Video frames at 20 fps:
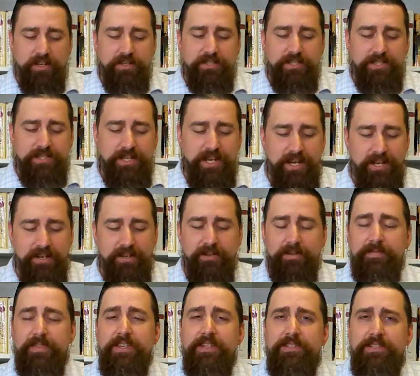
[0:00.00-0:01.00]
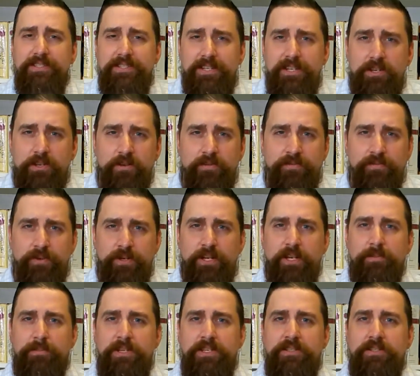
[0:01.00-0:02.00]
Instead, see your
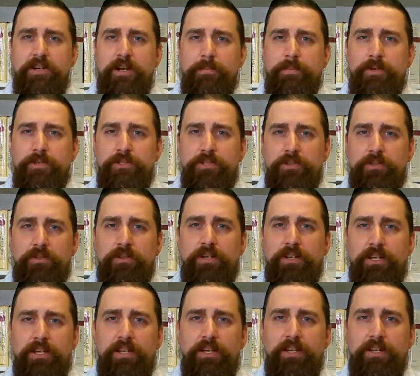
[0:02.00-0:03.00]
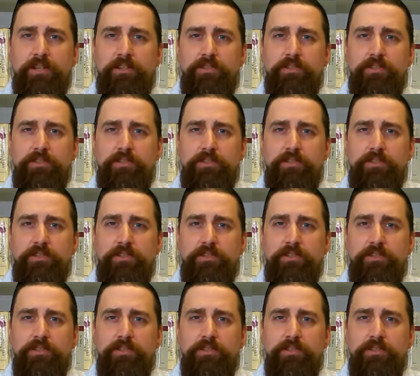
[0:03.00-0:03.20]
freedom as an opportunity